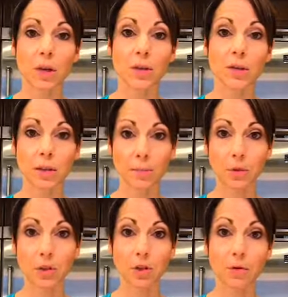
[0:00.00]
in
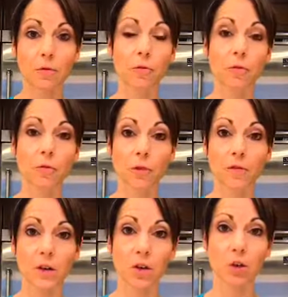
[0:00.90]
substitute for fruits
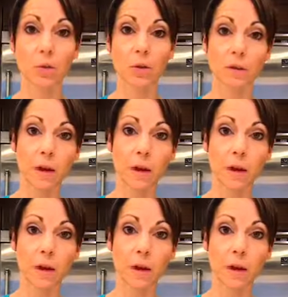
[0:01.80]
and vegetables